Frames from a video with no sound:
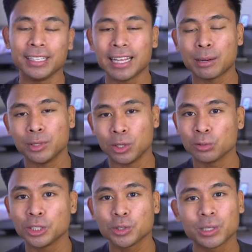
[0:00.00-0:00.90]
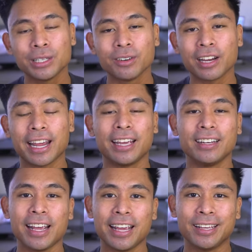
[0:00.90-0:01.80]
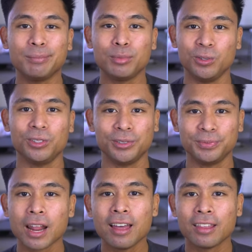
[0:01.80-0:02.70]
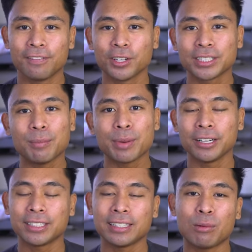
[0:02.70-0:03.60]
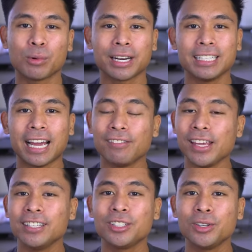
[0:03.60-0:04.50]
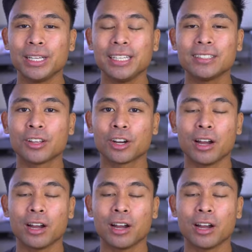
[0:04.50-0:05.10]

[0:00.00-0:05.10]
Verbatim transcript: the Labrador Retriever and a Poodle. The first comparison that we're going to dive into is their